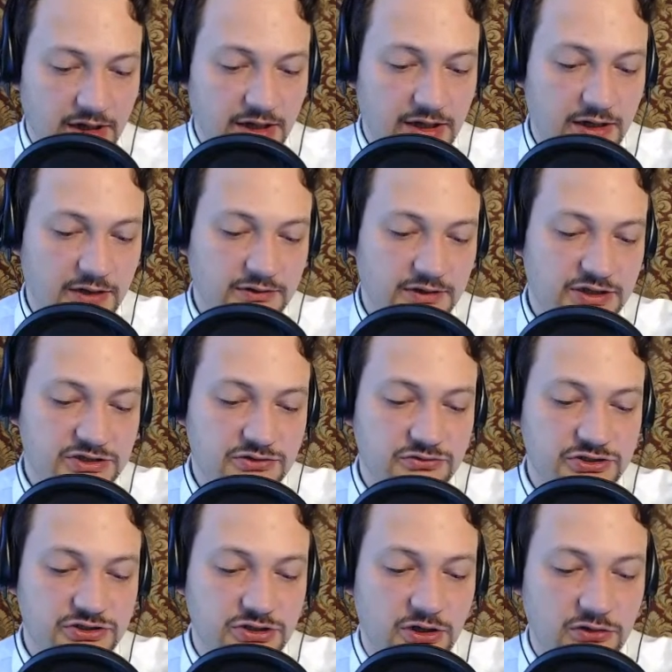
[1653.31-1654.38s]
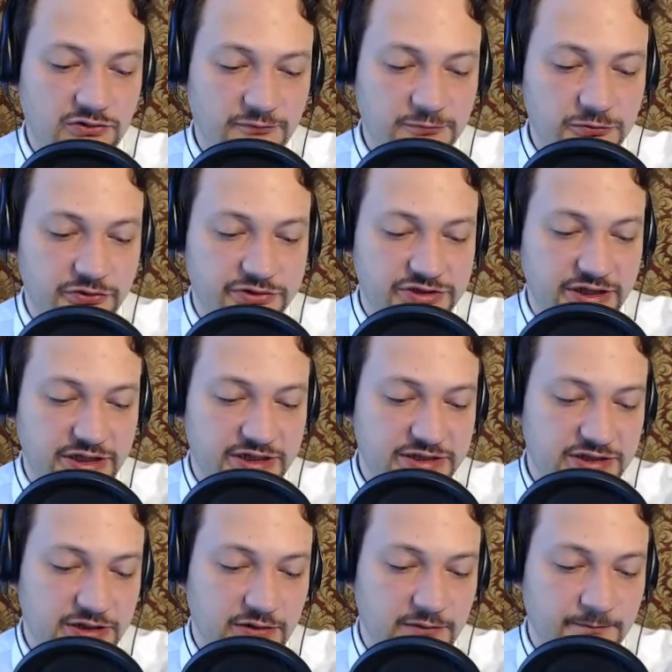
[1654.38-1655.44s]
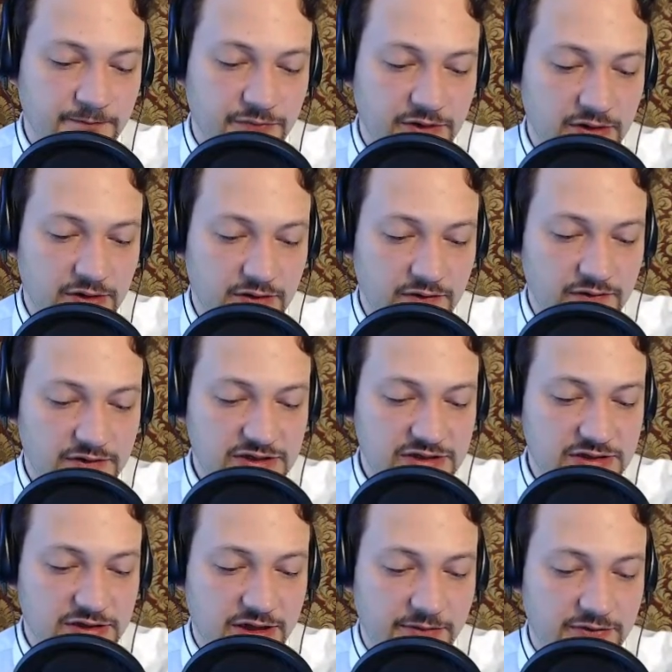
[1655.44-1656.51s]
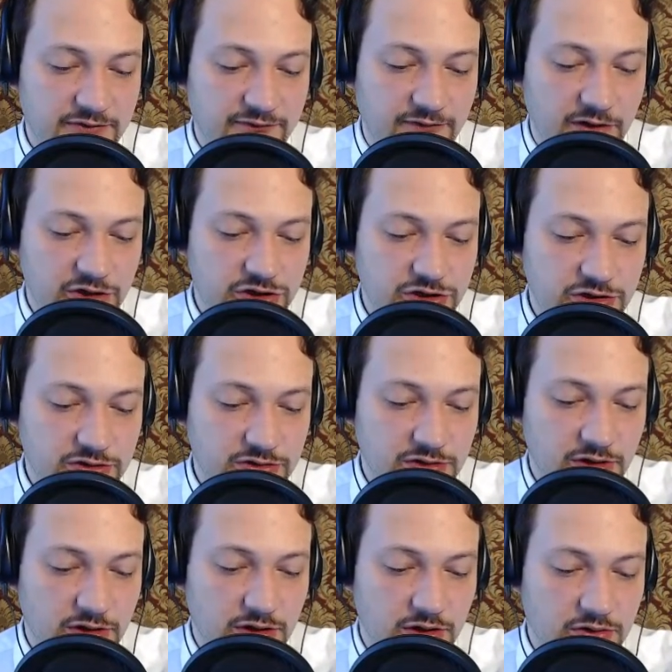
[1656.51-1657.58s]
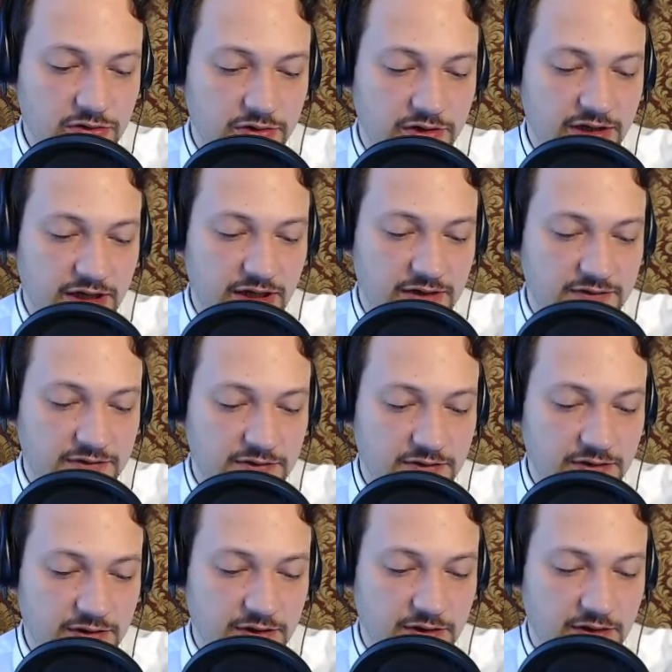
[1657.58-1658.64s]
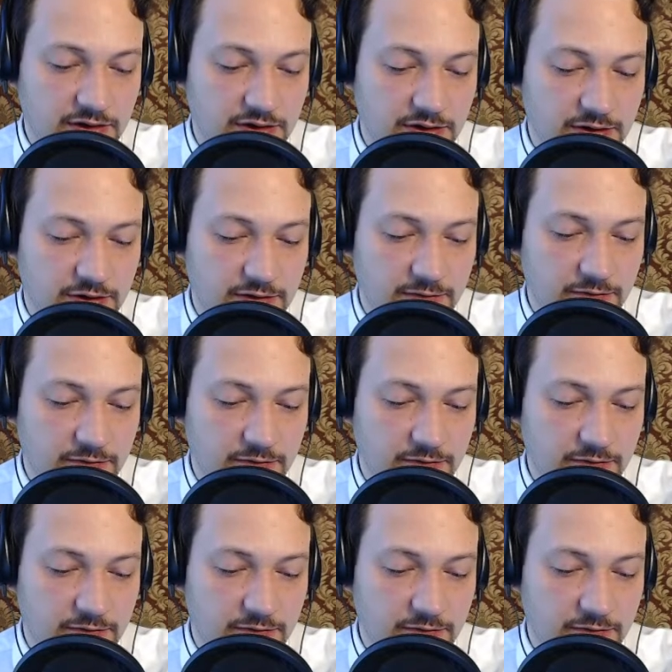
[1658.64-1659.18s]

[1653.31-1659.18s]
And as a result of processing, this lambda function create a